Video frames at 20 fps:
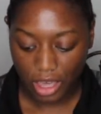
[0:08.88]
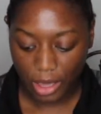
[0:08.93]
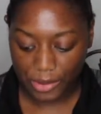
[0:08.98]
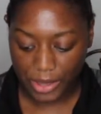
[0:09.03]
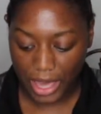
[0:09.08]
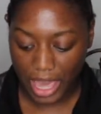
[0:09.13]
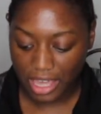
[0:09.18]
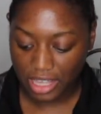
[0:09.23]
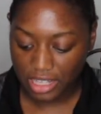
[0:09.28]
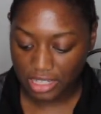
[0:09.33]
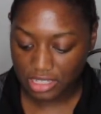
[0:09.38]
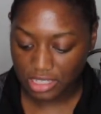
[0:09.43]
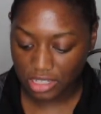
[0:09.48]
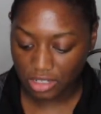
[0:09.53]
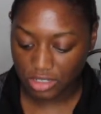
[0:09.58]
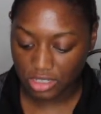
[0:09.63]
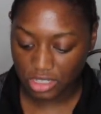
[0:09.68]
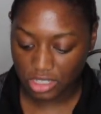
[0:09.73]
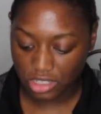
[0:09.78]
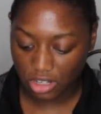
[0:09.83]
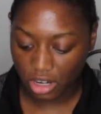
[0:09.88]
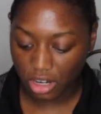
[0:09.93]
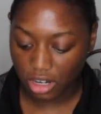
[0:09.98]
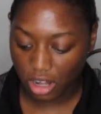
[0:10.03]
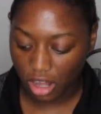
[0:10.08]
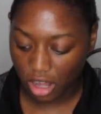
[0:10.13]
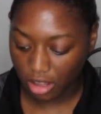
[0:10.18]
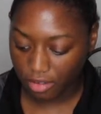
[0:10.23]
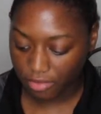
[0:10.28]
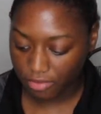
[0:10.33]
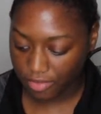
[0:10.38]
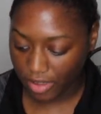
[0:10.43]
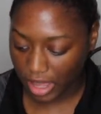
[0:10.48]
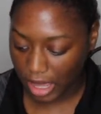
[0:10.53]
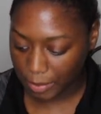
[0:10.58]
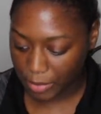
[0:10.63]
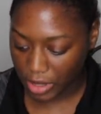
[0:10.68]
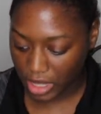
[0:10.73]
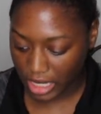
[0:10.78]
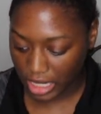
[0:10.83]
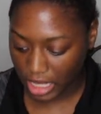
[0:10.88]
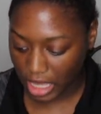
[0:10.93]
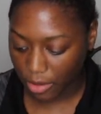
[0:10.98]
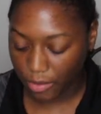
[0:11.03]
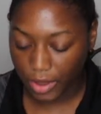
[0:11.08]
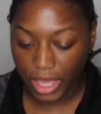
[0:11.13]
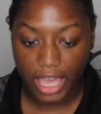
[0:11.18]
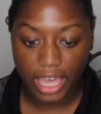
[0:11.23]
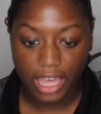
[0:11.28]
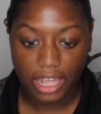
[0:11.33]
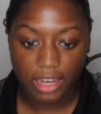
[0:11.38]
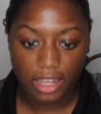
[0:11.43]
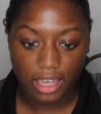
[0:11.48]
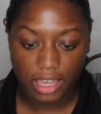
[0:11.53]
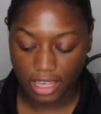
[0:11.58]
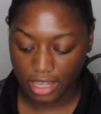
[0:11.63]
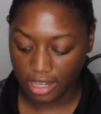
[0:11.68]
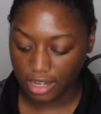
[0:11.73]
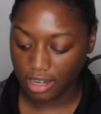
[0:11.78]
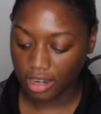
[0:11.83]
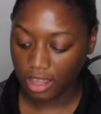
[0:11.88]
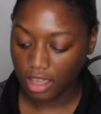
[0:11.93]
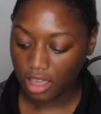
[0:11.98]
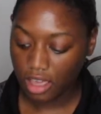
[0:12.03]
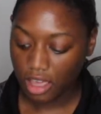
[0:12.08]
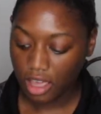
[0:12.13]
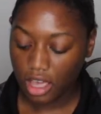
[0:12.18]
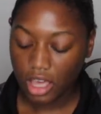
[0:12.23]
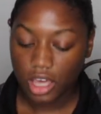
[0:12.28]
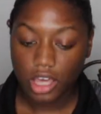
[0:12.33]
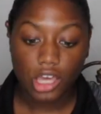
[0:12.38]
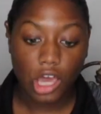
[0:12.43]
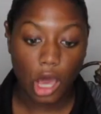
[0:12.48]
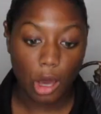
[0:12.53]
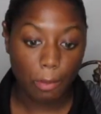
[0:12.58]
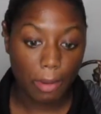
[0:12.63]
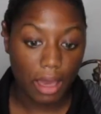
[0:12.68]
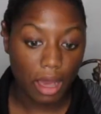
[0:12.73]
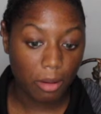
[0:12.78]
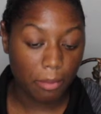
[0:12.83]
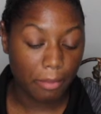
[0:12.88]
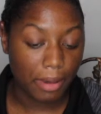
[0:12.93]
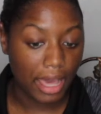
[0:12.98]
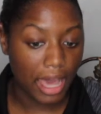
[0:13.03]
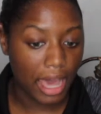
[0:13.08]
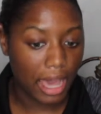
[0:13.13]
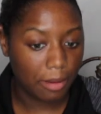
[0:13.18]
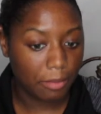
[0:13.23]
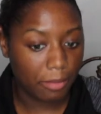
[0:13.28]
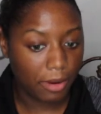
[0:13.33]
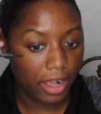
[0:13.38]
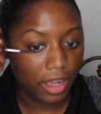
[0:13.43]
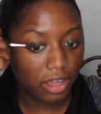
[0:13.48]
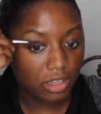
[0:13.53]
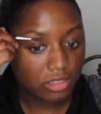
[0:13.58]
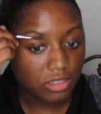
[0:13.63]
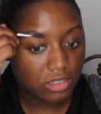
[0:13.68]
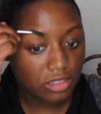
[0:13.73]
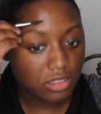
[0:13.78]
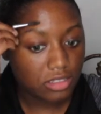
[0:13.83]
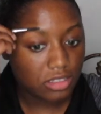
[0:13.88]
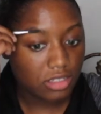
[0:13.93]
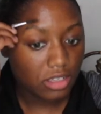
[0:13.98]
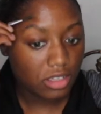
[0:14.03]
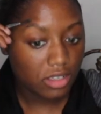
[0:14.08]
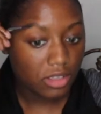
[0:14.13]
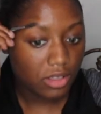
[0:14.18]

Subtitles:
Okay, so to start off, I'm going to go ahead and comb out my eyebrows.